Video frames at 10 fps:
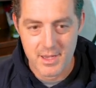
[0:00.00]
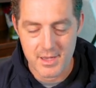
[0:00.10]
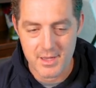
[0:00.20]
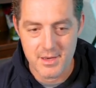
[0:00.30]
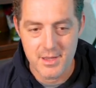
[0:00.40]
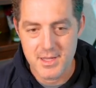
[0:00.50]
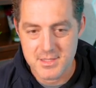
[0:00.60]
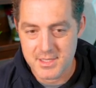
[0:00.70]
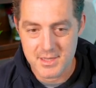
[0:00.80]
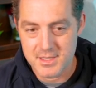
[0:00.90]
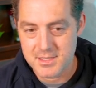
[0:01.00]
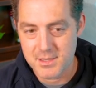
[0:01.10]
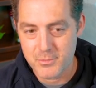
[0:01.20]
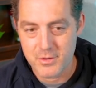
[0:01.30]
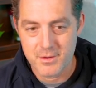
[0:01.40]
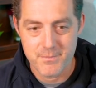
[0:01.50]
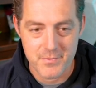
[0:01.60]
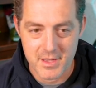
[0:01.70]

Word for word: and it's in the summer.